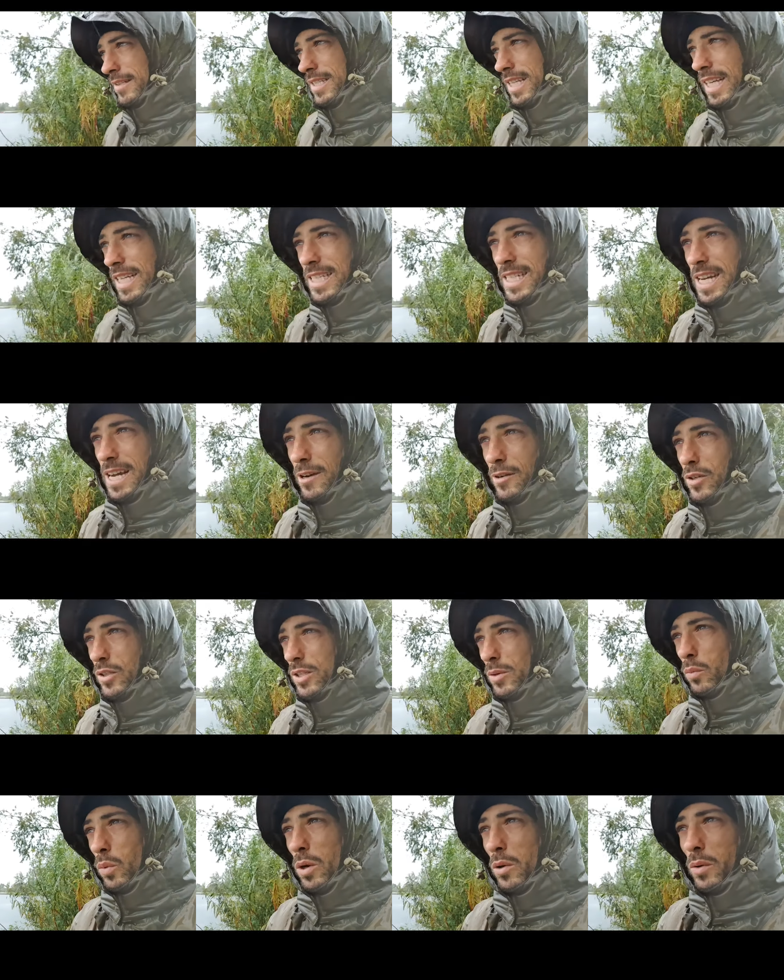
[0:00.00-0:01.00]
detail
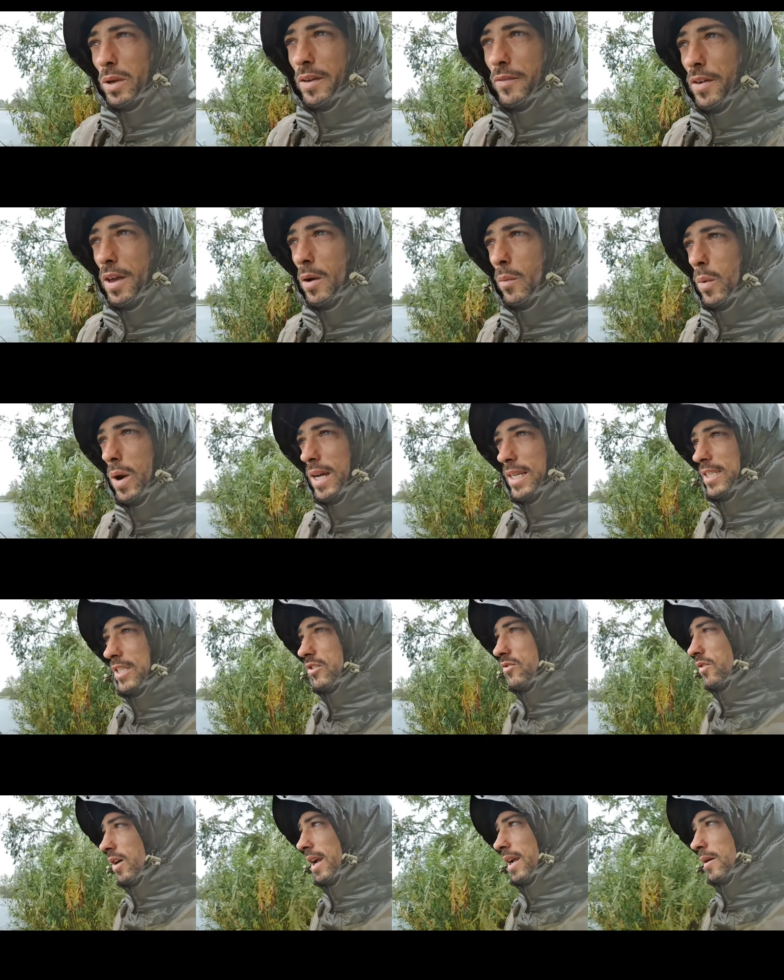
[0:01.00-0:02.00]
because it will give it away
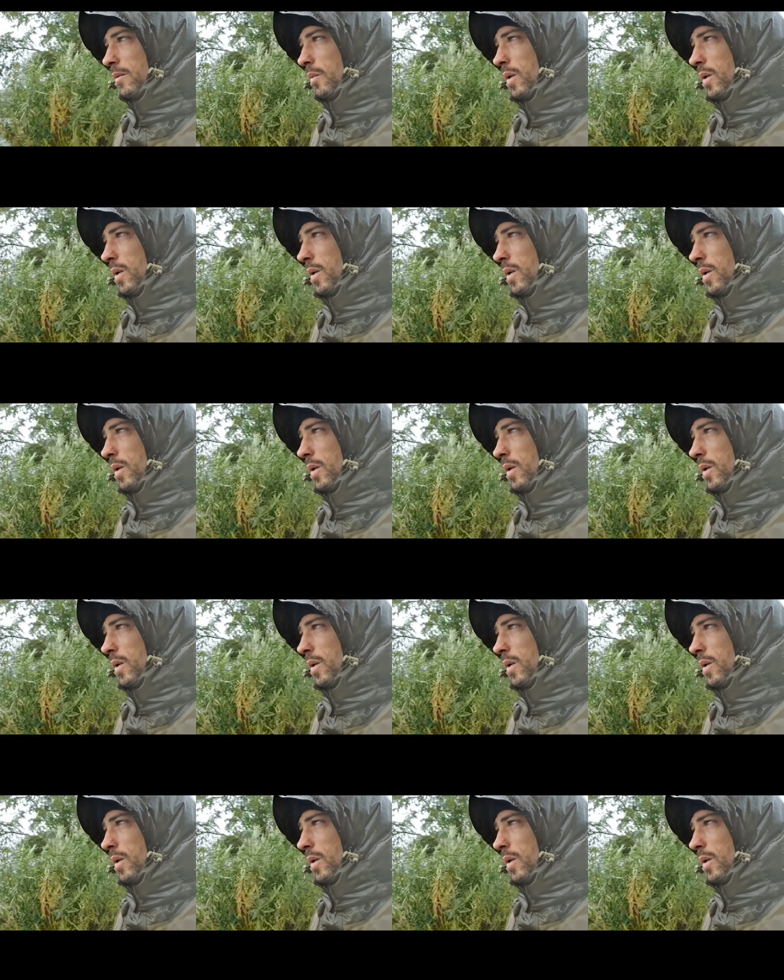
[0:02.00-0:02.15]
straight